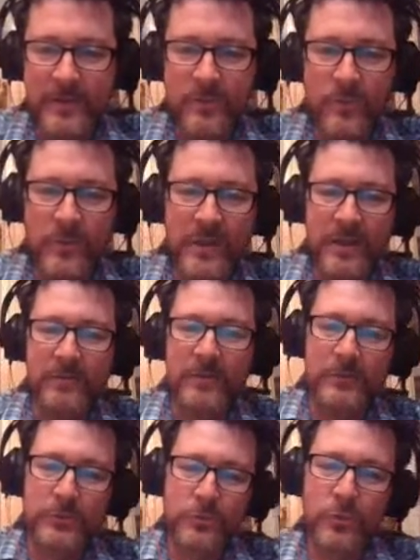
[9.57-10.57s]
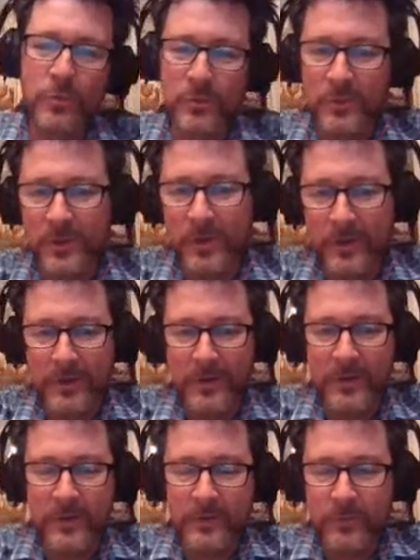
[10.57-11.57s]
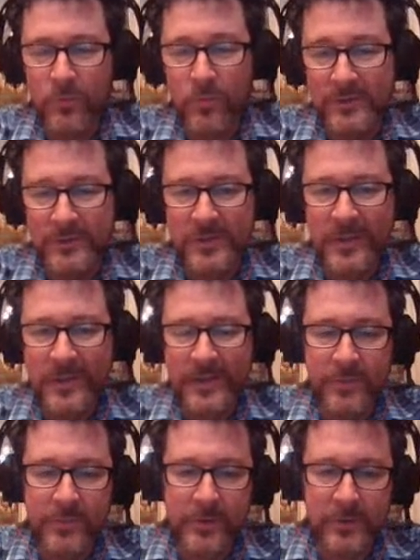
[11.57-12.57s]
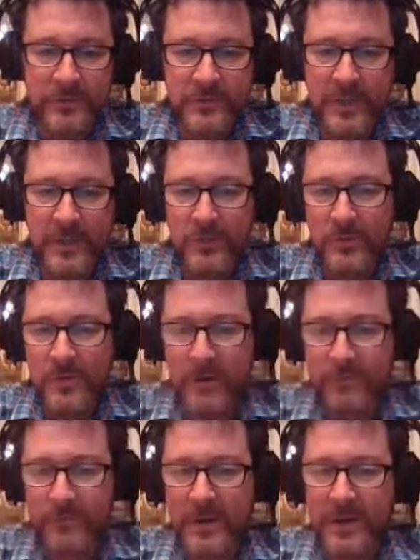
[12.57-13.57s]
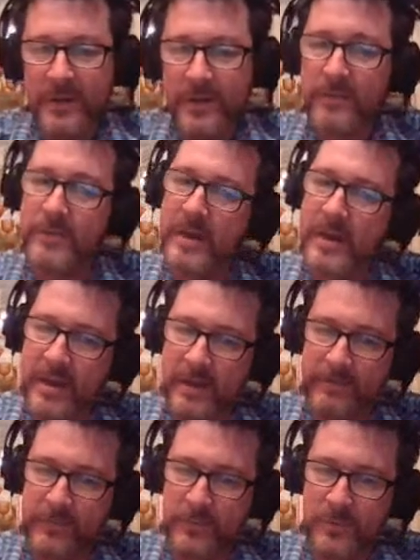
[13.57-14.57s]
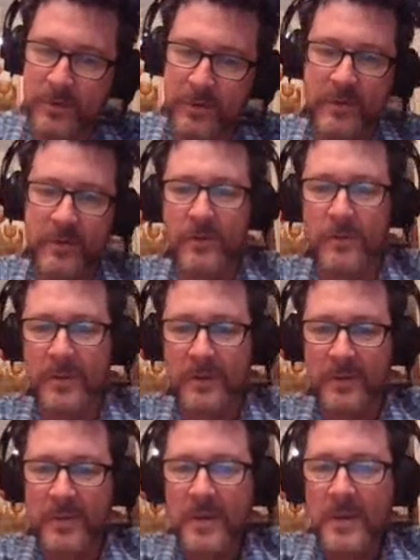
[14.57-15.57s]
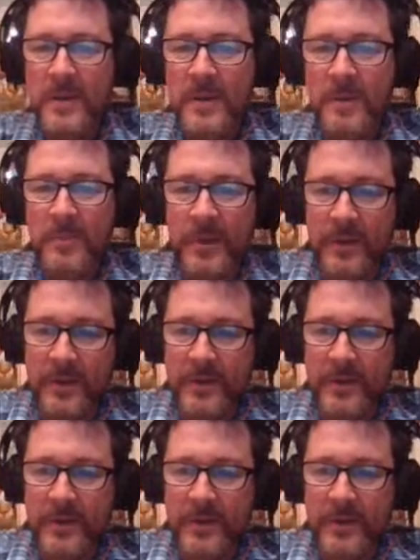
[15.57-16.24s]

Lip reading: We have school on Wednesday and Thursday. You have Friday off. I have to work. Oh well. But